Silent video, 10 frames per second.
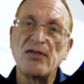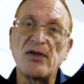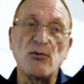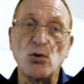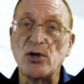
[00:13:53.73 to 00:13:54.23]

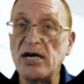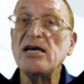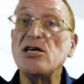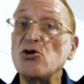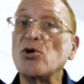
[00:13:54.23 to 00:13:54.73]
that will
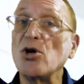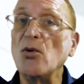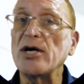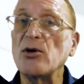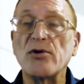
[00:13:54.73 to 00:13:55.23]
get you
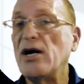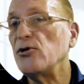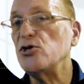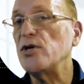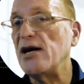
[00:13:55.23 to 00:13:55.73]
going
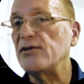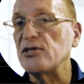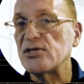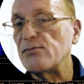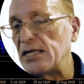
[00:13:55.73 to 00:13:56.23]
without you having
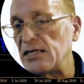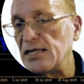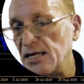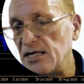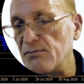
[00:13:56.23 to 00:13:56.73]
to spend
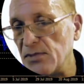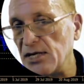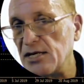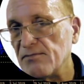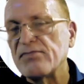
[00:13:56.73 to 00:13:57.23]
any
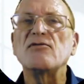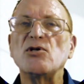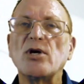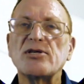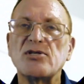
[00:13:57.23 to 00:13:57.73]
money. If you
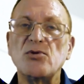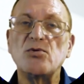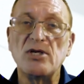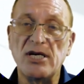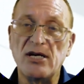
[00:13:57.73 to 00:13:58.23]
want to
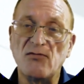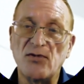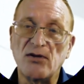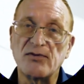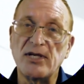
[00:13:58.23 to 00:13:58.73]
get
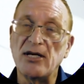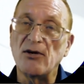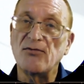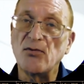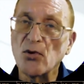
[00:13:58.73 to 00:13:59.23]
involved in
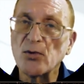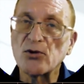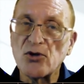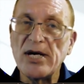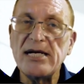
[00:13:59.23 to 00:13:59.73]
our formal
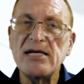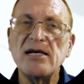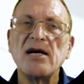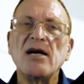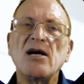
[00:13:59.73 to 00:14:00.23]
training,
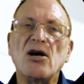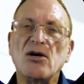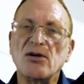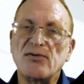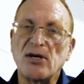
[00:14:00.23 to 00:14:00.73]

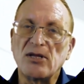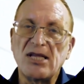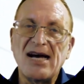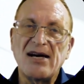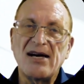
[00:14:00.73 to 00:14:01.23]
all of our
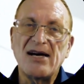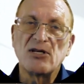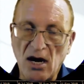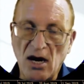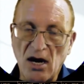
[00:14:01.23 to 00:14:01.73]
live
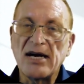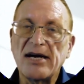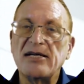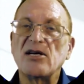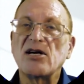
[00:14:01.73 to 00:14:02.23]

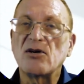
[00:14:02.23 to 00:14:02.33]
online